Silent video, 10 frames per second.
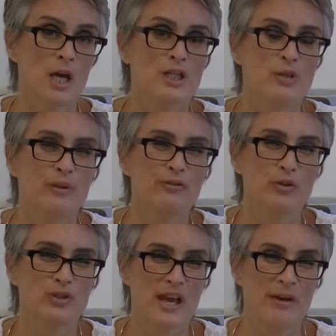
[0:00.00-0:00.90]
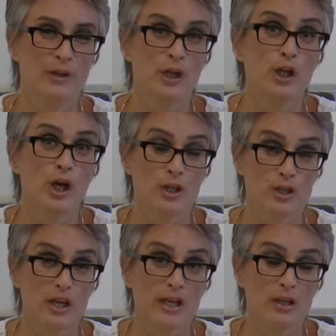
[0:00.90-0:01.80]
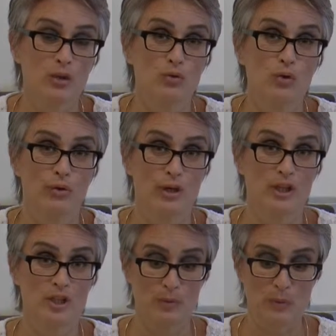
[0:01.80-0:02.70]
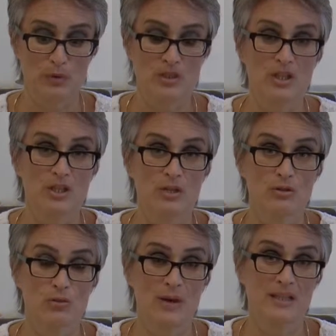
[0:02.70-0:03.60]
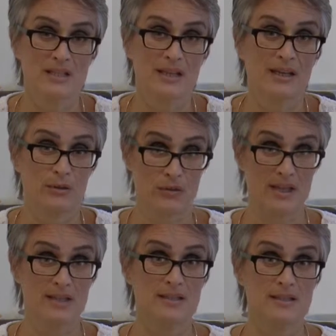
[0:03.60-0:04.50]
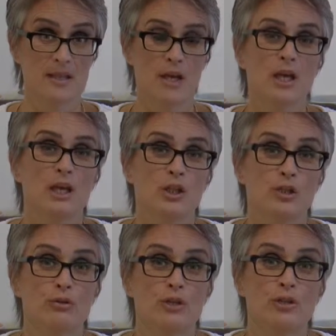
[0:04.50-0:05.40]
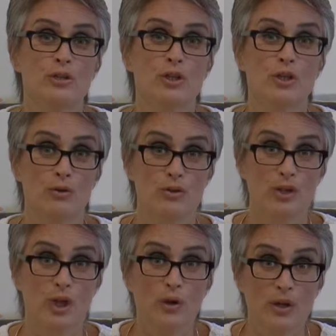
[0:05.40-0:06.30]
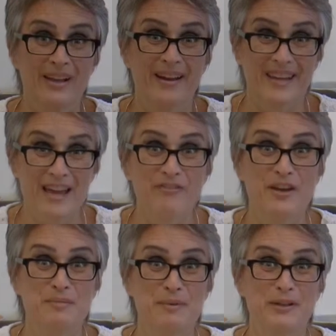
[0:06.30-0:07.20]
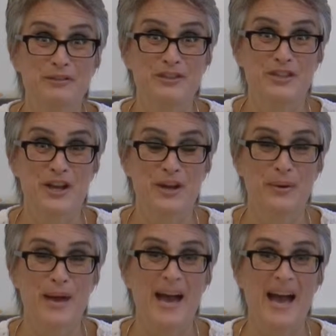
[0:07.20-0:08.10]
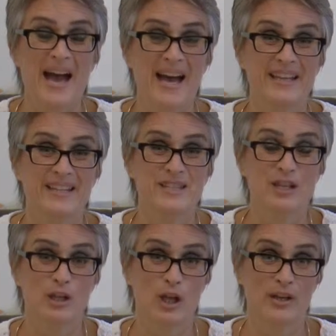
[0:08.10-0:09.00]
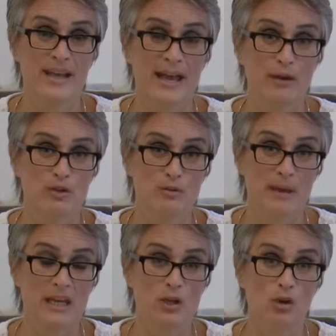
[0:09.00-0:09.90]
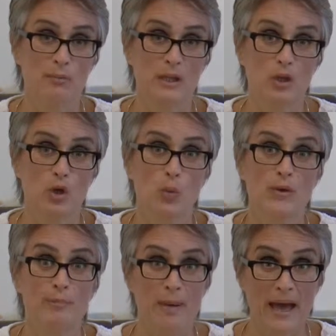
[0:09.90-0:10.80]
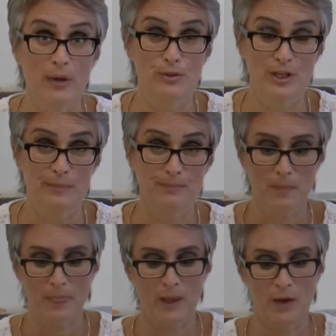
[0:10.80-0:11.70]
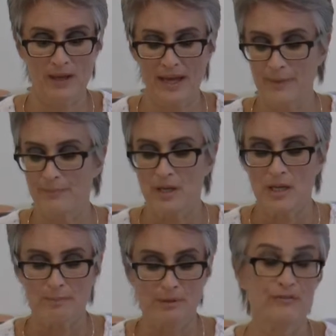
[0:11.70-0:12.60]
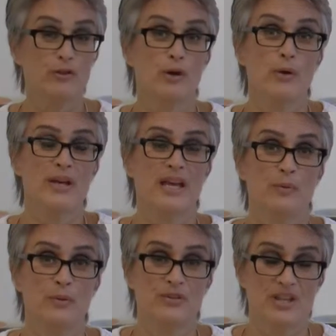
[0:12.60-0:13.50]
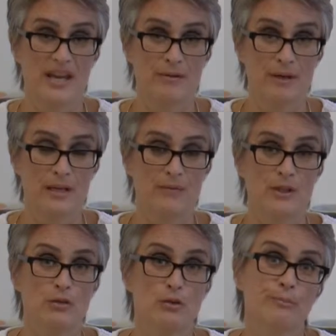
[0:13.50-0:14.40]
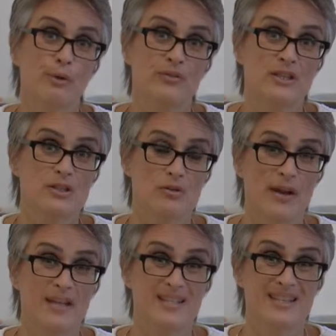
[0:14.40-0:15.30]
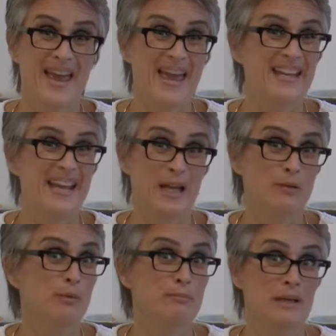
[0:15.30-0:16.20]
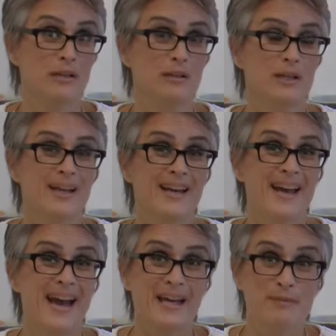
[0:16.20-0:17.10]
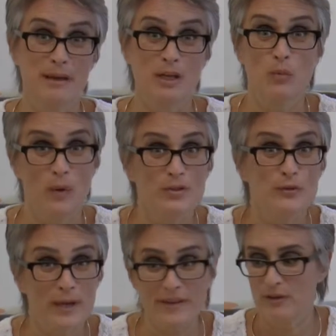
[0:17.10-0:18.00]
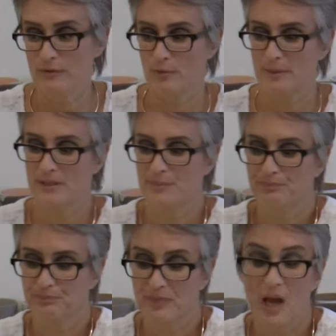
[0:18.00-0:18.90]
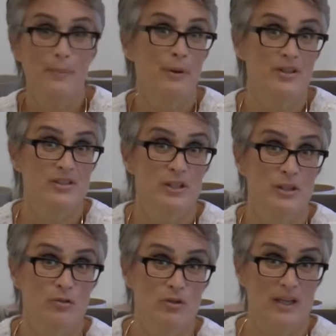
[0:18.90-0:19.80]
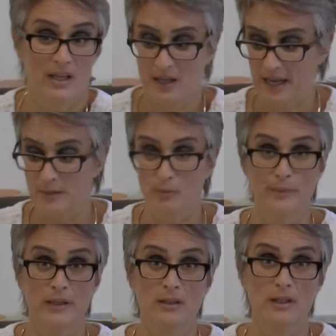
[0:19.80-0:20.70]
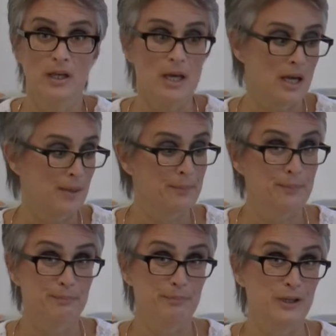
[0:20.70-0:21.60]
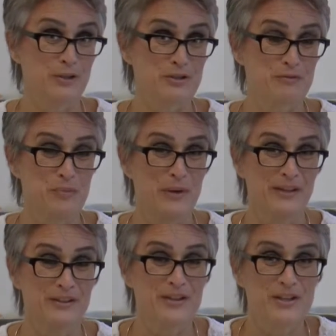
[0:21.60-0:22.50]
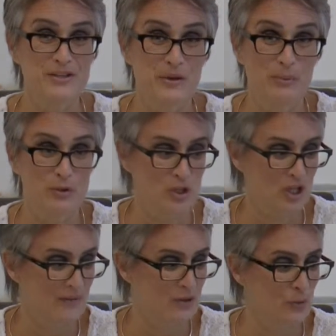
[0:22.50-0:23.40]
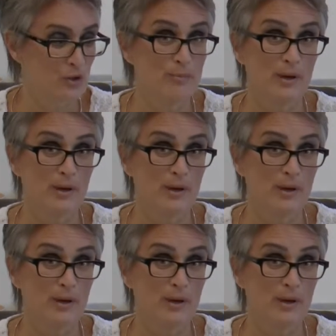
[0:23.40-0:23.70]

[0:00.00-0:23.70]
So if you're dairy allergic, you're not going to be wanting to use grains like this. You can go to the coconut kefir milk video and learn how to make your milk with a powder. Okay, but if you're okay with dairy, then you can put these grains in any animal milk and make a wonderful kefir from it. I personally don't drink animal milk, but lots of you will, so I want to share this with you.